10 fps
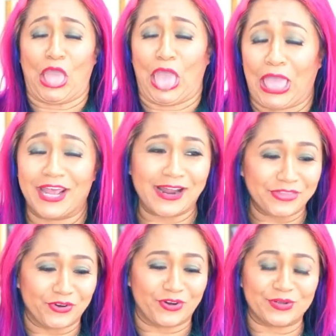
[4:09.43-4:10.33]
and I
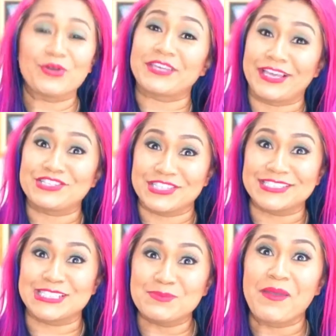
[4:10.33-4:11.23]
thought, okay, she can
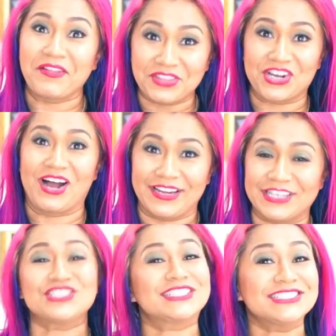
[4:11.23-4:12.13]
smell the garlic,
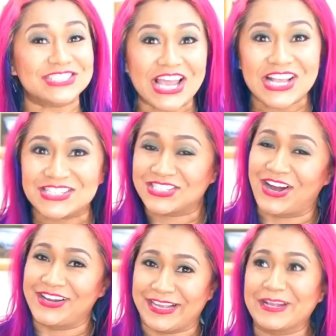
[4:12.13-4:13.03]
she can taste the
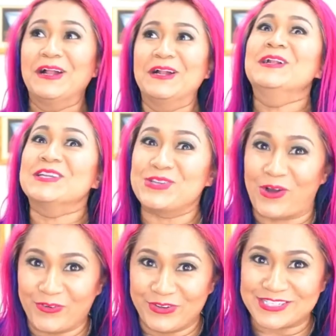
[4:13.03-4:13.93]
garlic. So
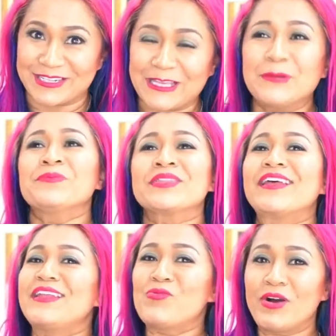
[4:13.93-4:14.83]
obviously, and
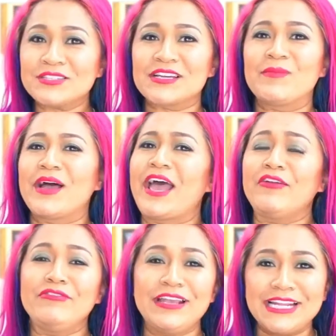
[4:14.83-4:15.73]
then one time I had
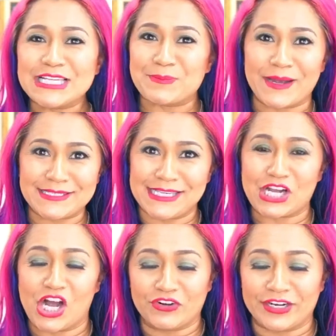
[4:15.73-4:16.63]
really spicy
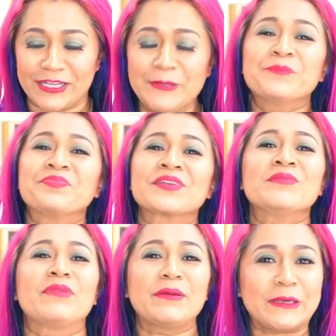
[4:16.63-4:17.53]
curry,
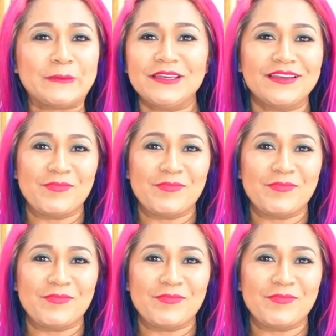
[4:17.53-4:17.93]
my baby